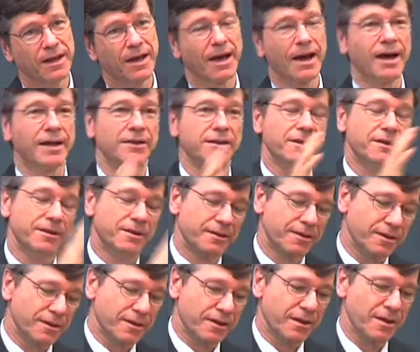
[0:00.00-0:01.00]
On the
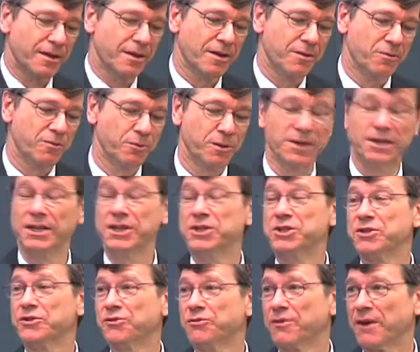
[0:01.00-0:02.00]

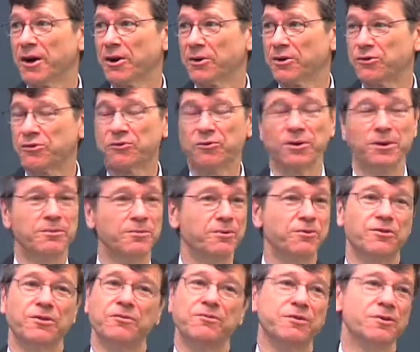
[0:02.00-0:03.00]
religious far extreme
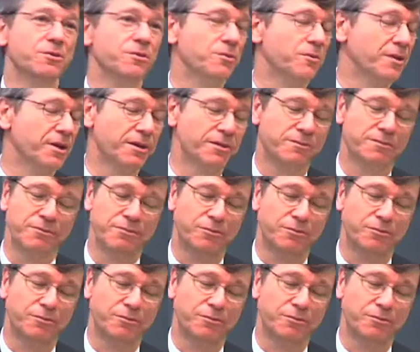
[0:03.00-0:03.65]
is the view that